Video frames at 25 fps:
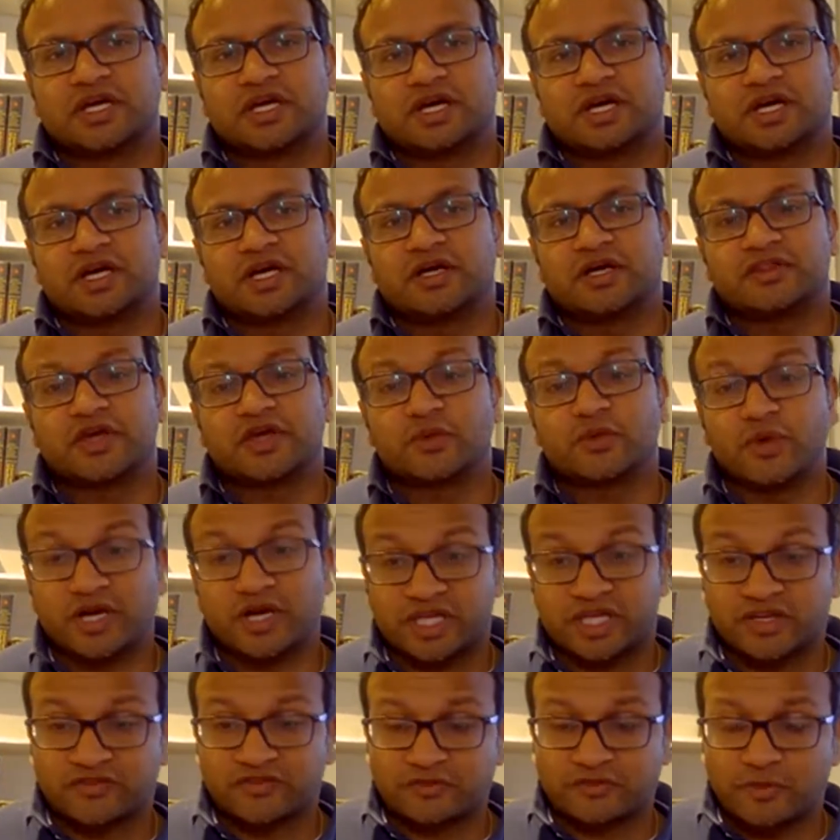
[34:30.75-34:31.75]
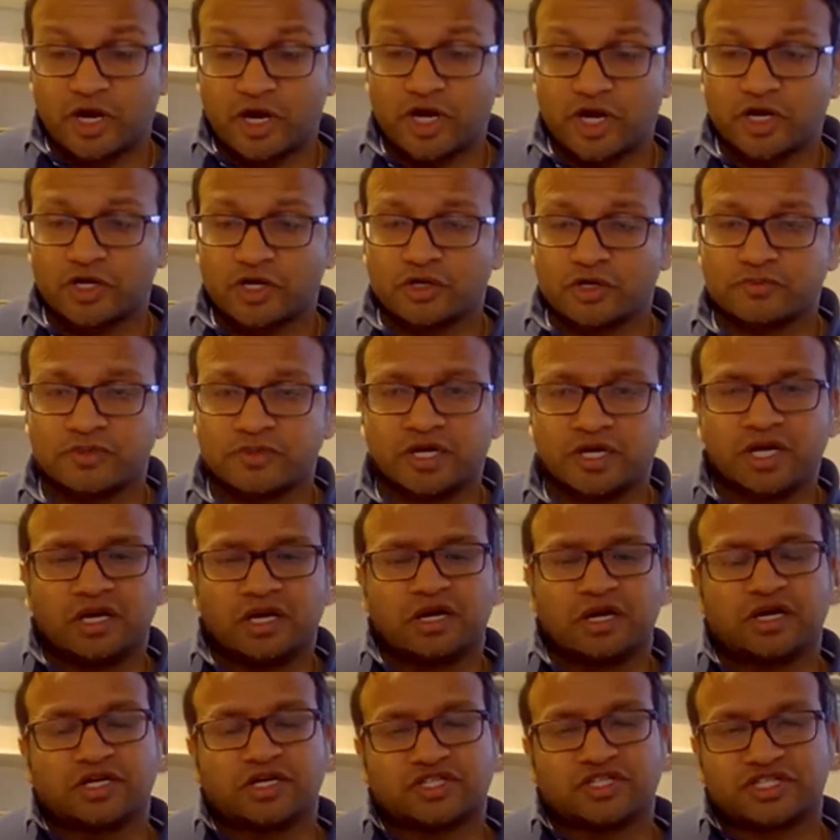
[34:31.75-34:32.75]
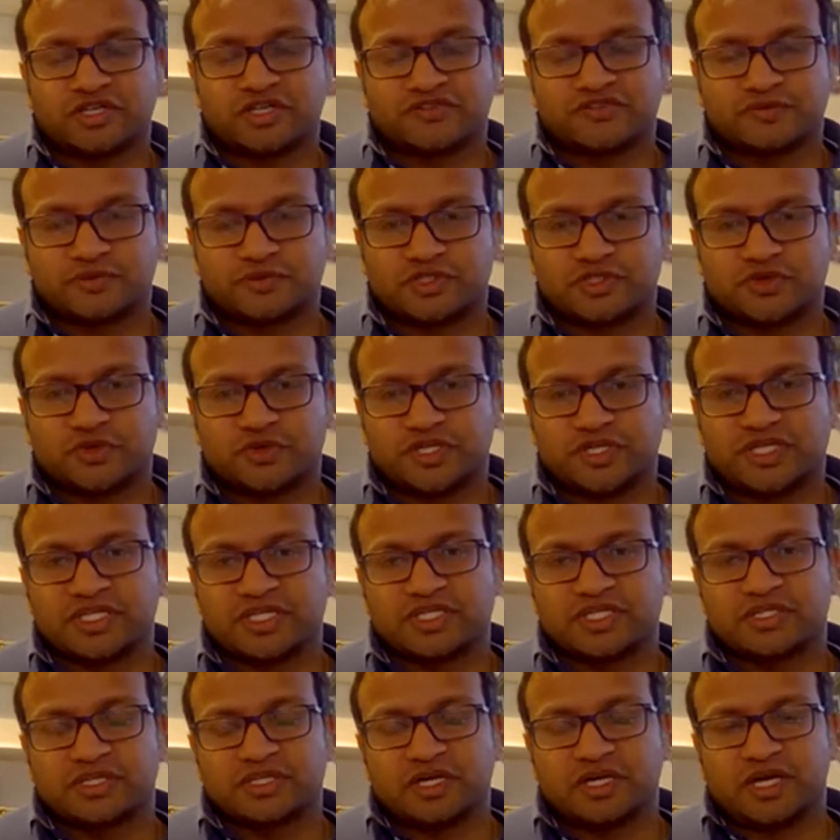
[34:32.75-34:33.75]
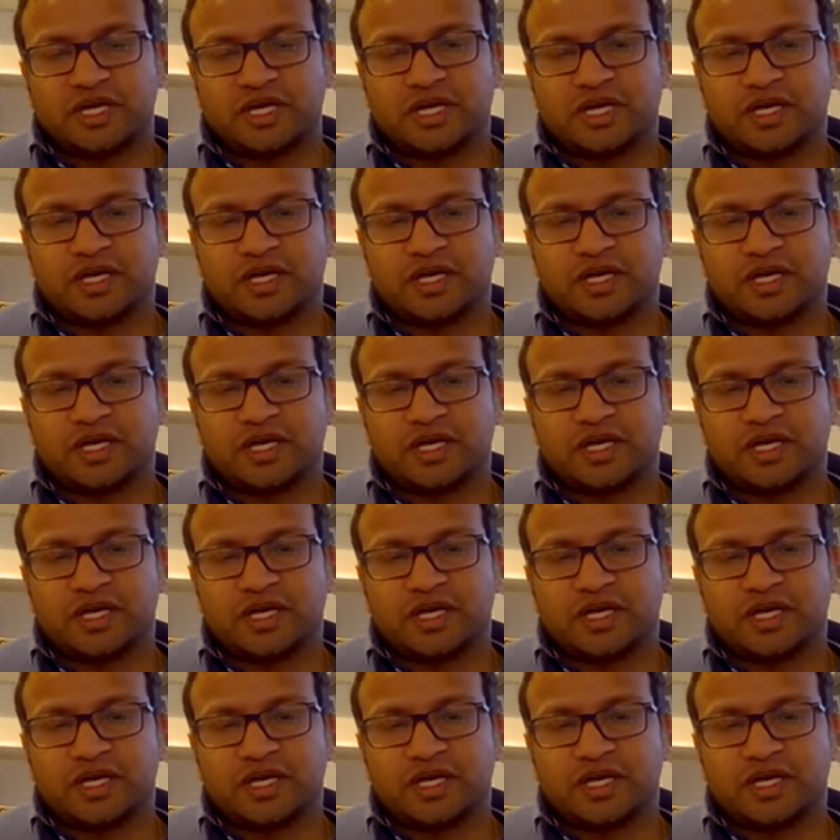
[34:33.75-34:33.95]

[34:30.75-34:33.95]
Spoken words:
they're working from home, our shift between